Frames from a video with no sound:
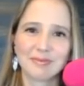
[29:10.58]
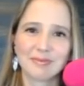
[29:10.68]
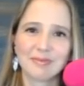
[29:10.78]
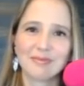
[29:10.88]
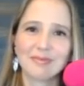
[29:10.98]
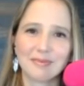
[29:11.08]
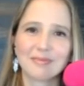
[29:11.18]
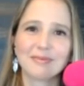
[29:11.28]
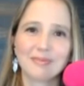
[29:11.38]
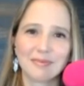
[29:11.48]

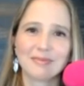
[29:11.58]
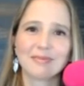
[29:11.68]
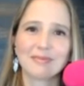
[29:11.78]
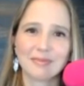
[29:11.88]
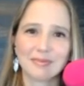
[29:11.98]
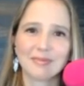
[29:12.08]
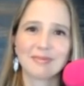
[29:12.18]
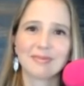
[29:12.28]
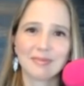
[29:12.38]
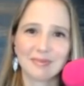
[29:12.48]

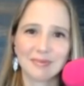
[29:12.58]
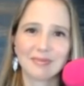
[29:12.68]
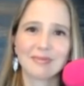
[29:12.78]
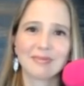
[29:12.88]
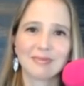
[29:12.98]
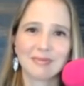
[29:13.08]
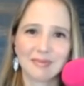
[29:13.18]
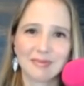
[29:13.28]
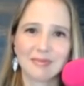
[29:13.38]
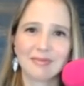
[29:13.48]

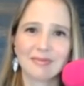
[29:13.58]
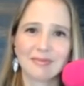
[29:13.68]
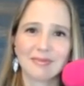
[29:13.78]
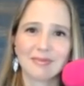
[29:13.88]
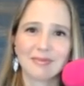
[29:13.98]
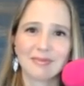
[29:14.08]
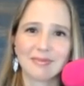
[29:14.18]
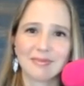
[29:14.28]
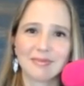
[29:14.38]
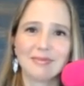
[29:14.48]

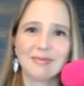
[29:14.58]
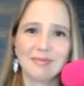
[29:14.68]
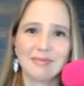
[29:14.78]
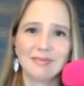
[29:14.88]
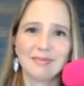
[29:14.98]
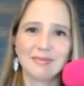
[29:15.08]
This person isn't speaking.